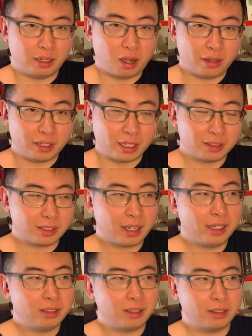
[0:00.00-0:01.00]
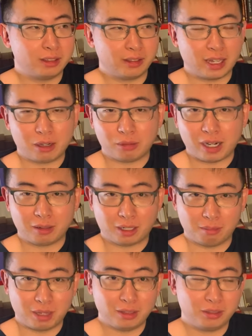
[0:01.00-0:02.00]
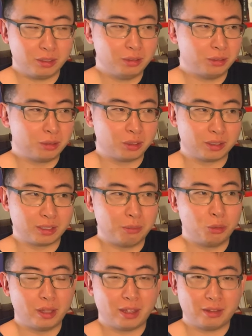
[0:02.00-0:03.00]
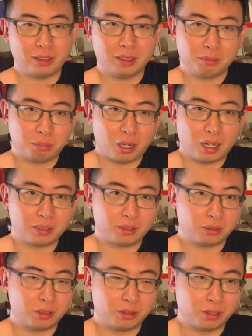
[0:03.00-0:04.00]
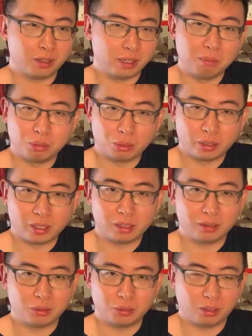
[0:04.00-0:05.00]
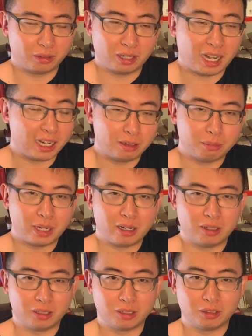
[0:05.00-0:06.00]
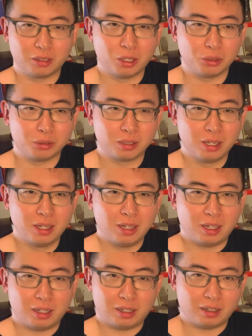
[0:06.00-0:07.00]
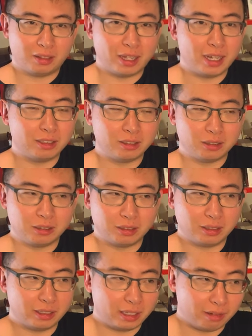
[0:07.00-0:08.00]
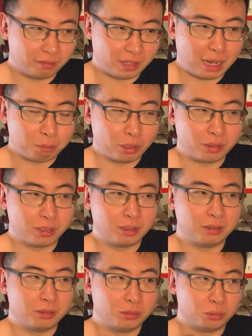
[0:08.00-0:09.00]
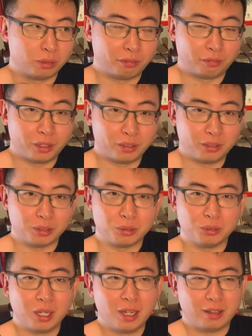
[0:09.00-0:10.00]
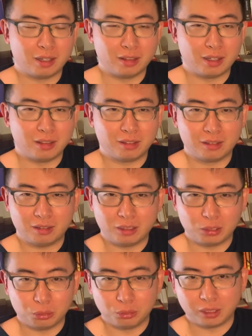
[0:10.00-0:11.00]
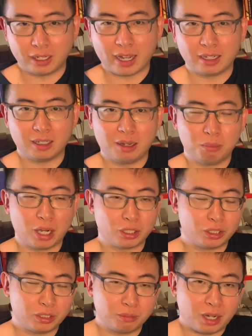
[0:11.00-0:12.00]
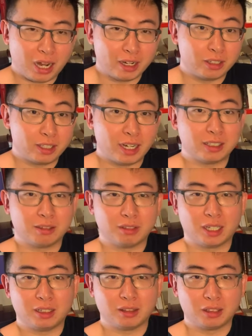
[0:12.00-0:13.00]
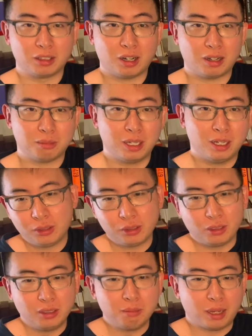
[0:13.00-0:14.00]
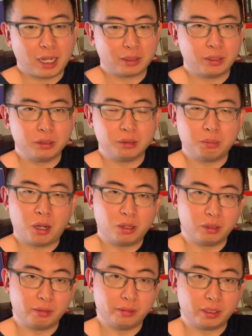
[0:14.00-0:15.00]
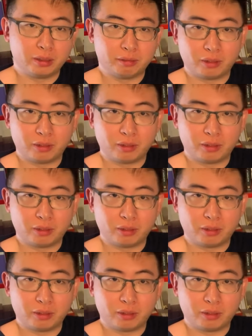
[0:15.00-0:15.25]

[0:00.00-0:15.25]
on the inside that recommends you or someone that the boss or the employer or the higher manager knows, uh, then if that person refers you, then then you would get a much higher chance of getting the job. So going back to Paul Revere